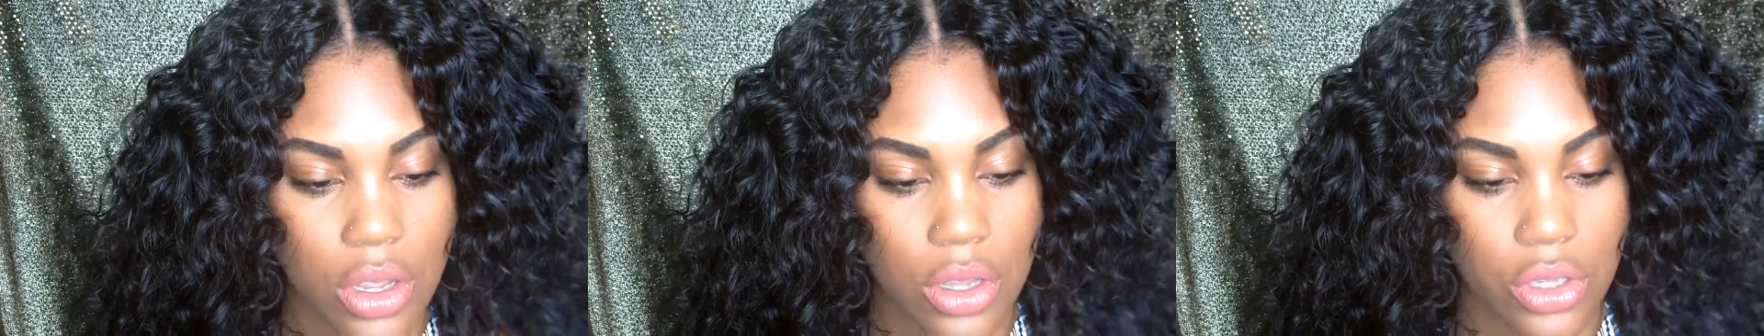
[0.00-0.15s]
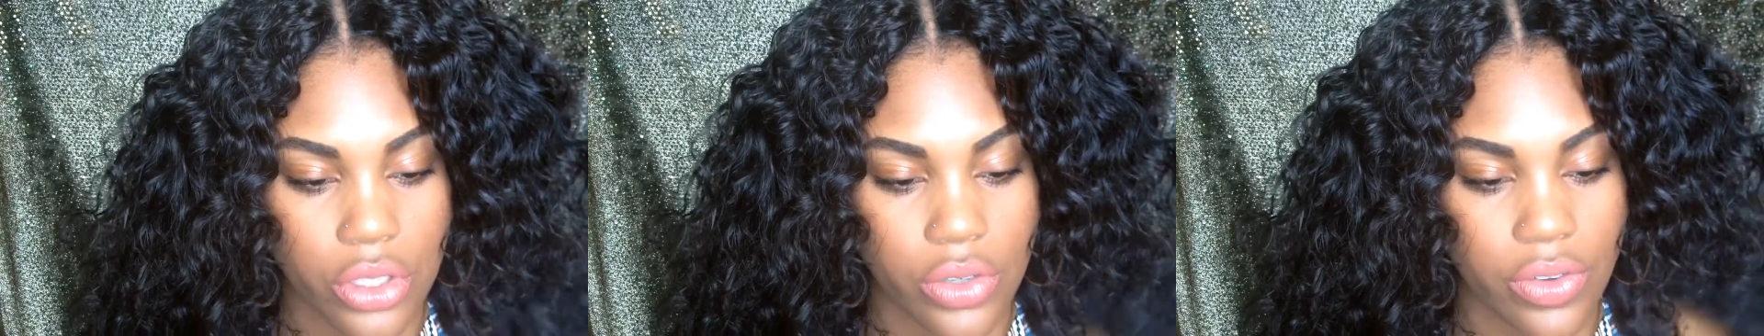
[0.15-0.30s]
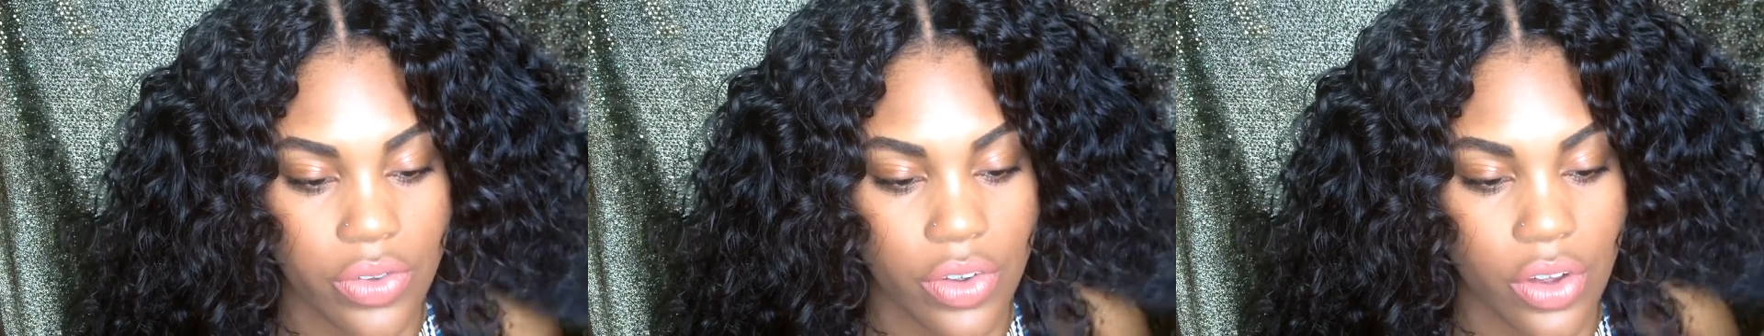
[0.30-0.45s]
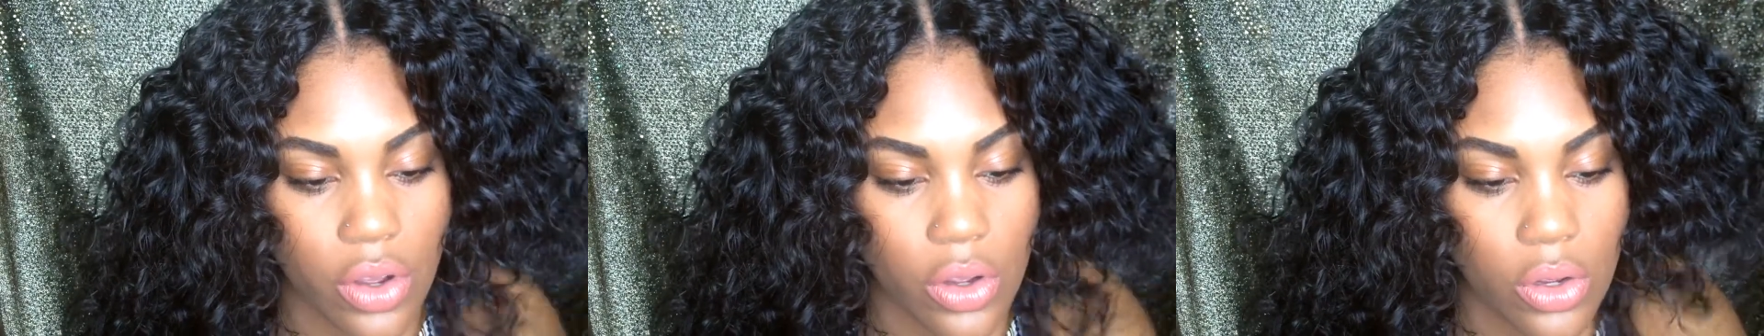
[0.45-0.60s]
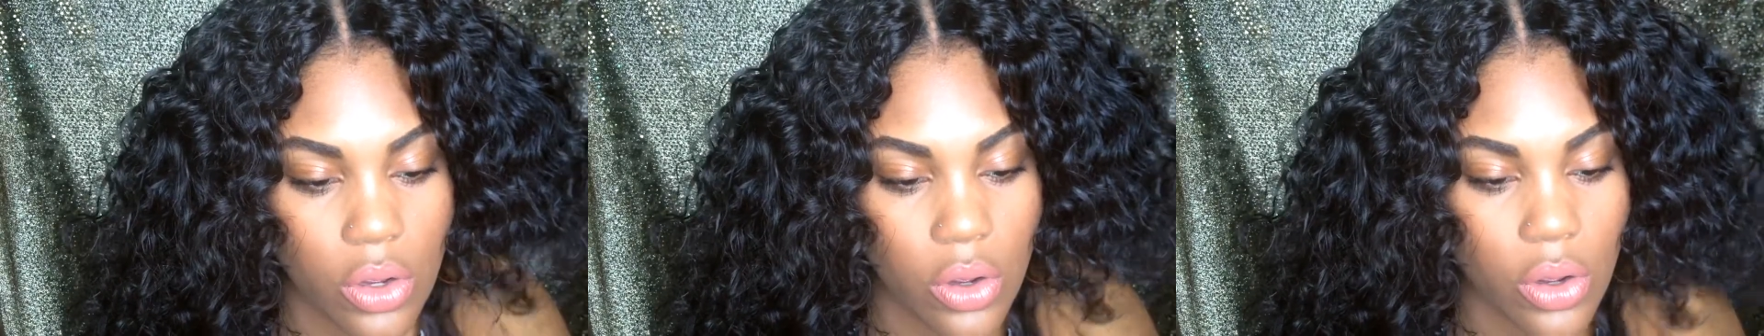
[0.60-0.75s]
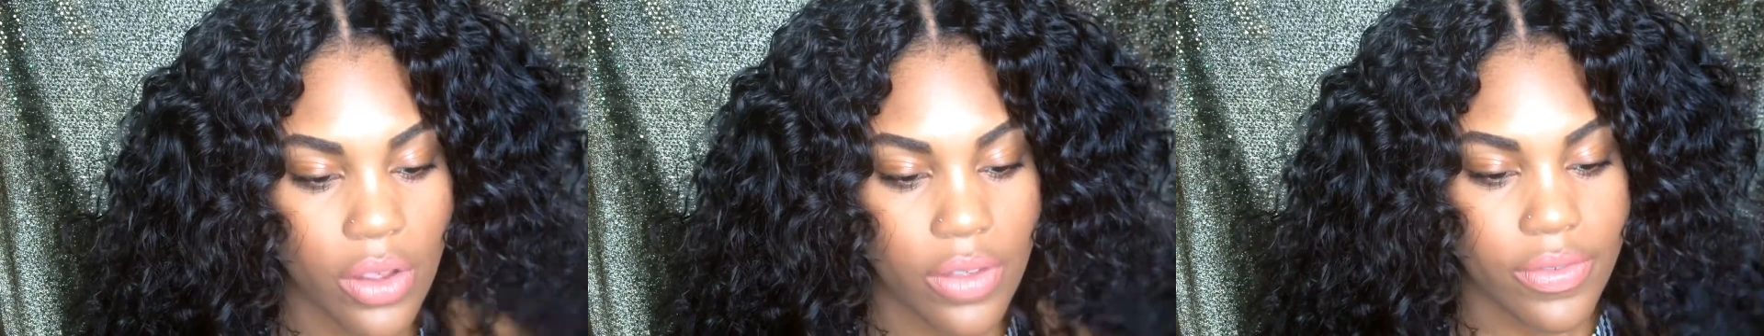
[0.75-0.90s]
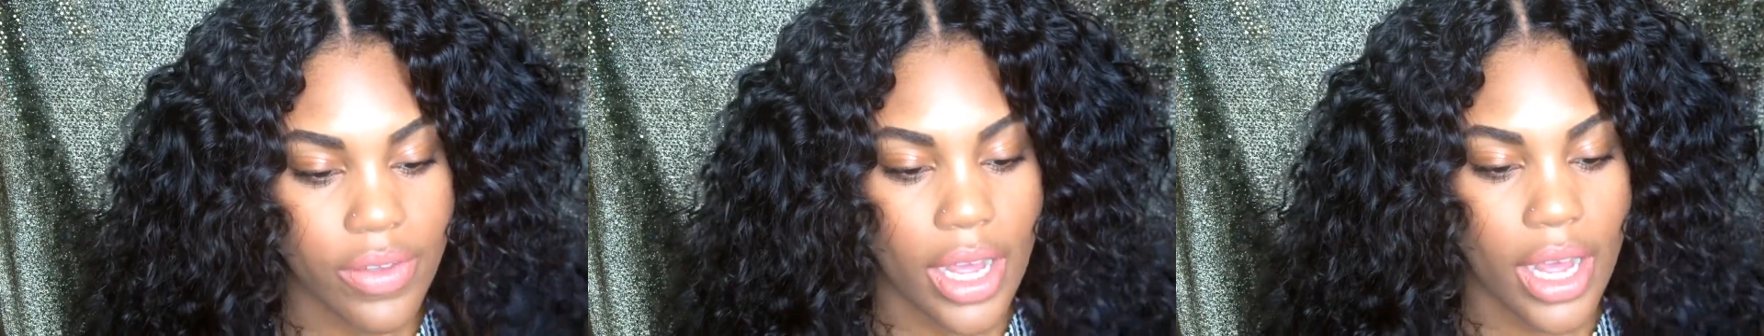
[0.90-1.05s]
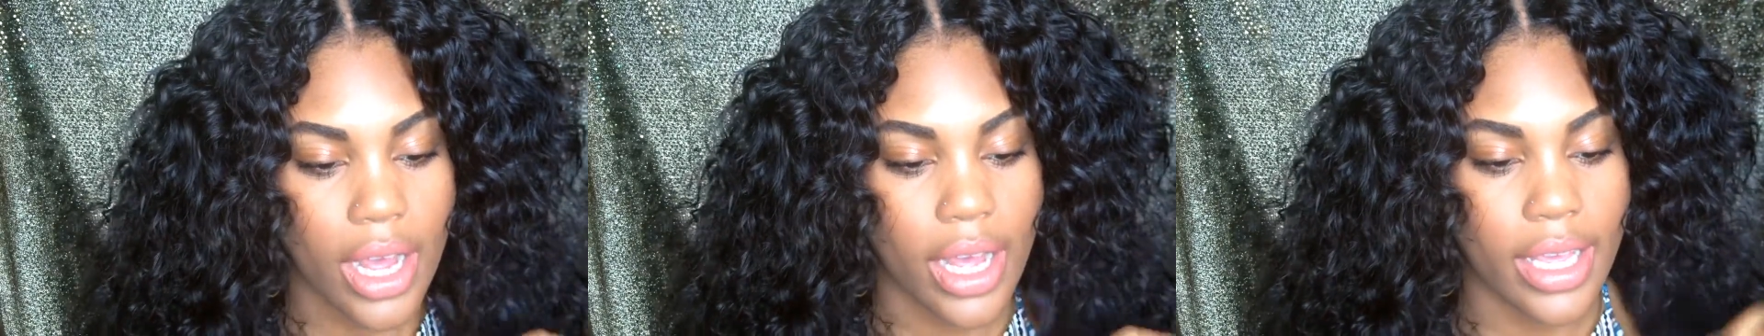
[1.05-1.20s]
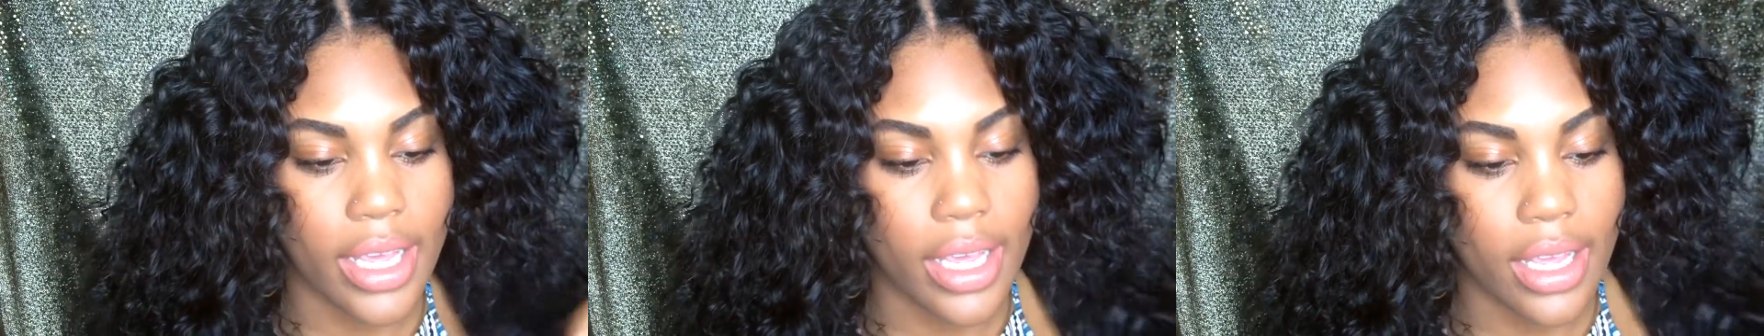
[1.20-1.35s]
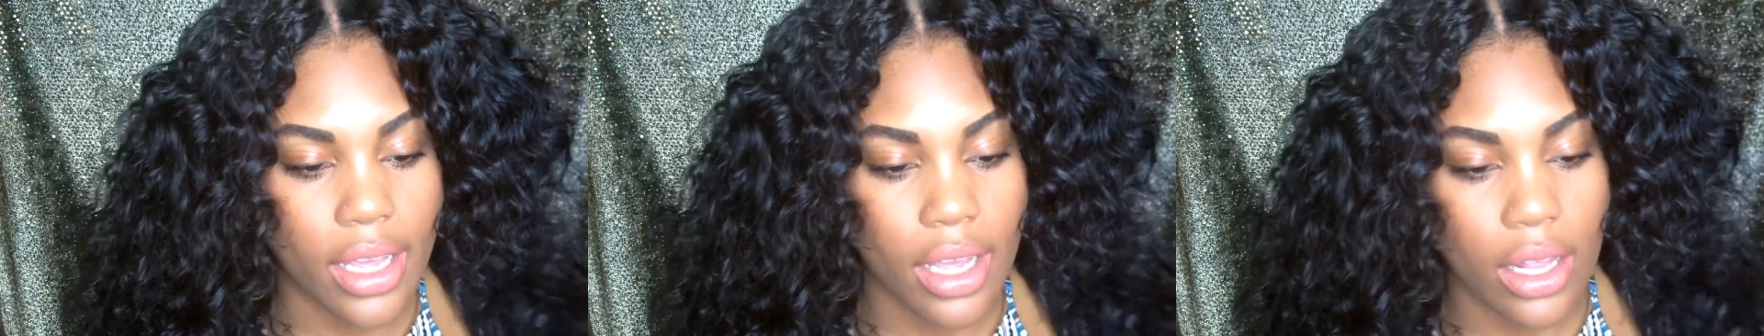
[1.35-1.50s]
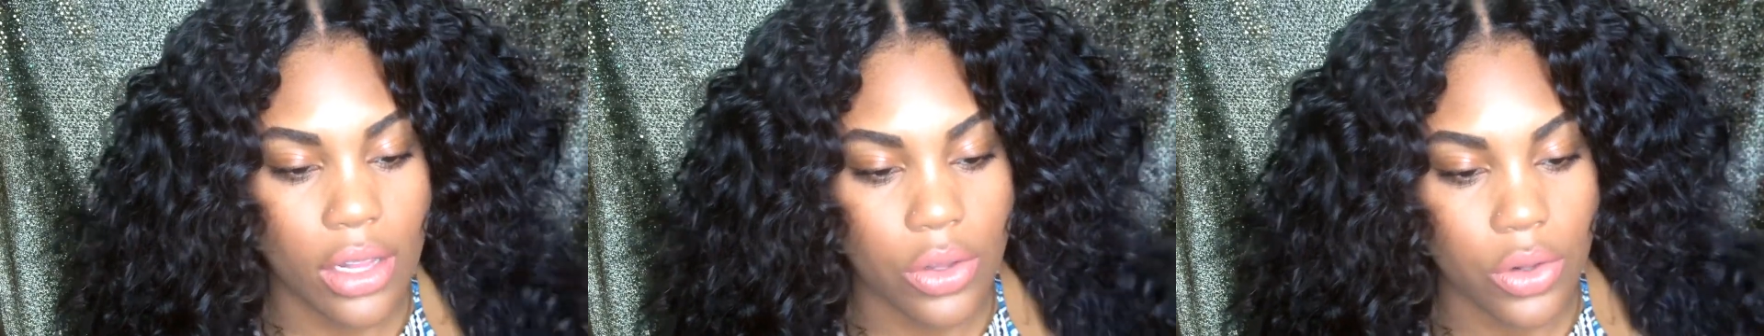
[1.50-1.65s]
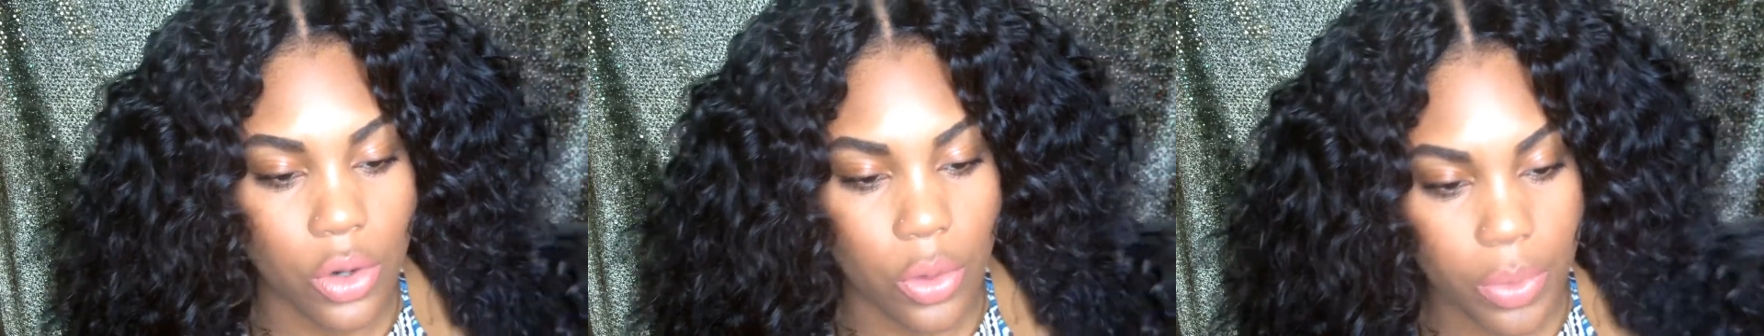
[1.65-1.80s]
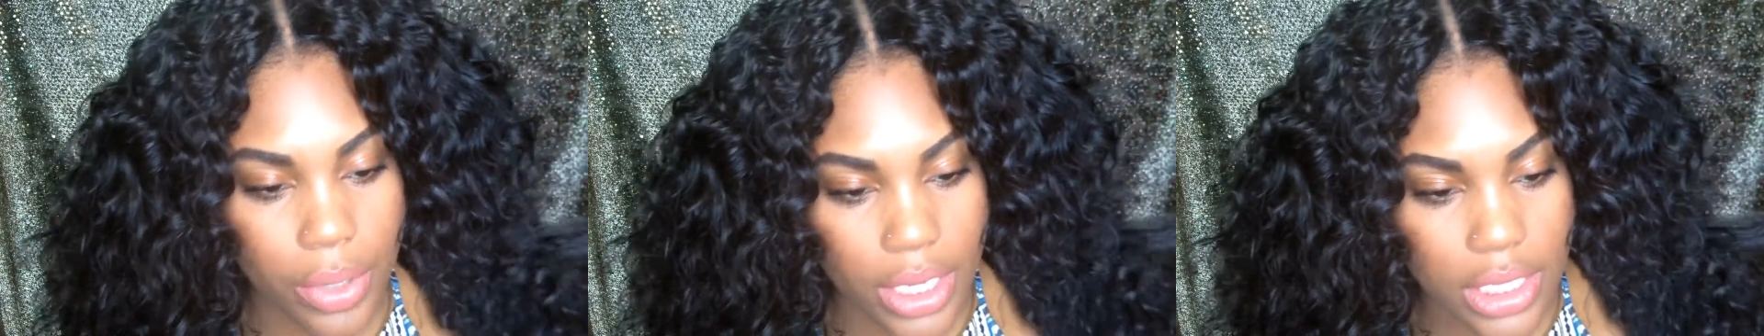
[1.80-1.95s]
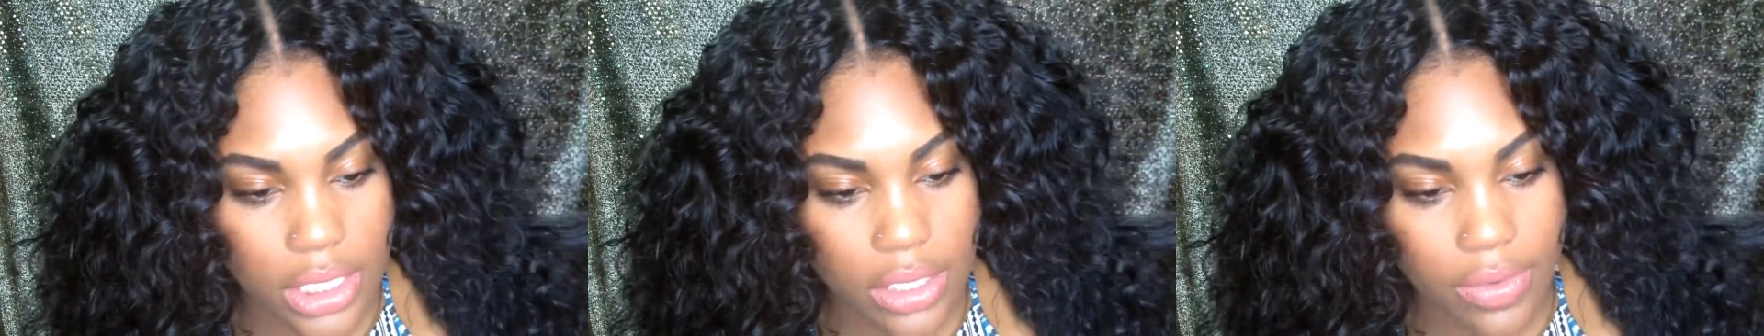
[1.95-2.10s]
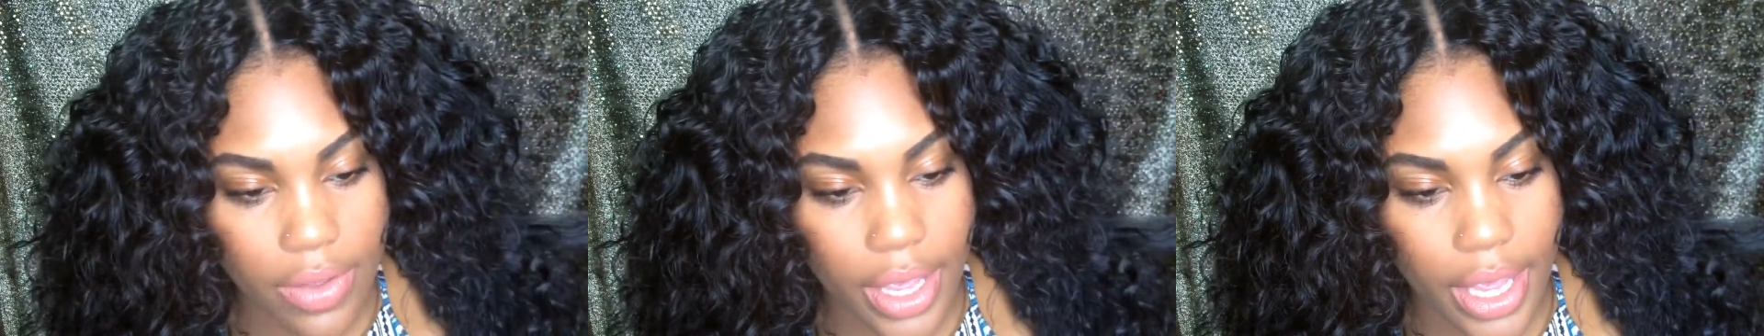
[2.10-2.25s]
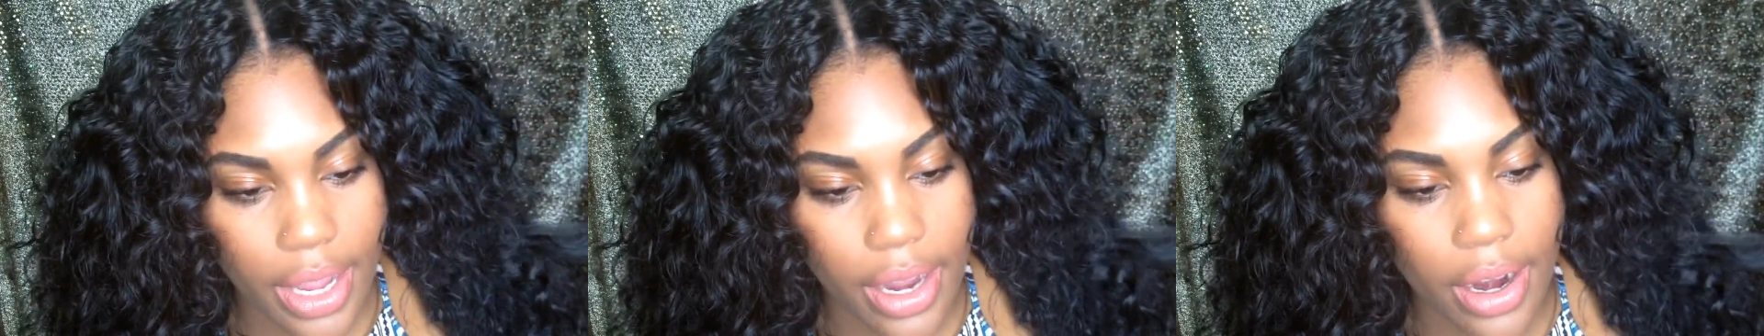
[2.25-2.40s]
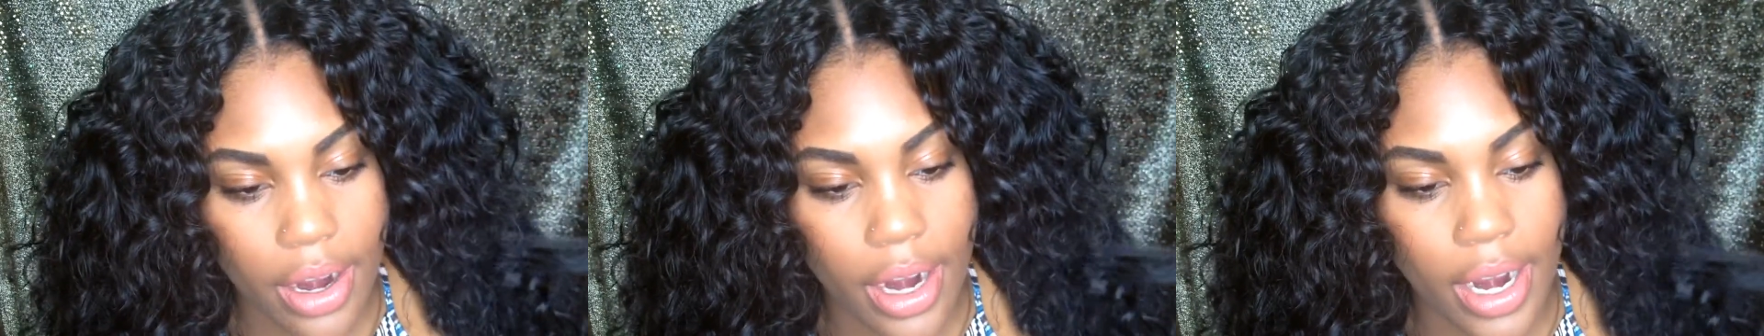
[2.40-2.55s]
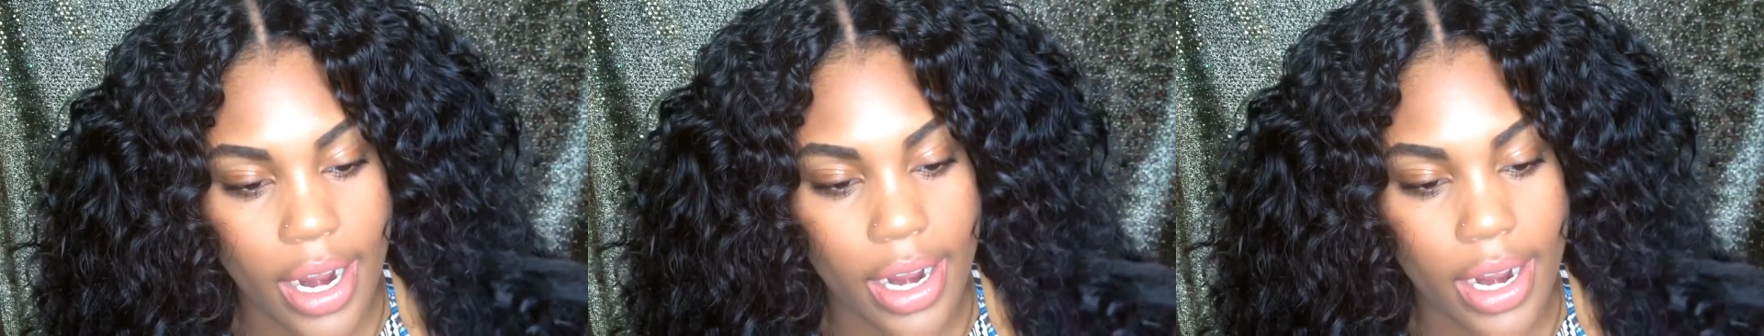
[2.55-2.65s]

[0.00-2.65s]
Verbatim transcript: So if I get a little piece of hair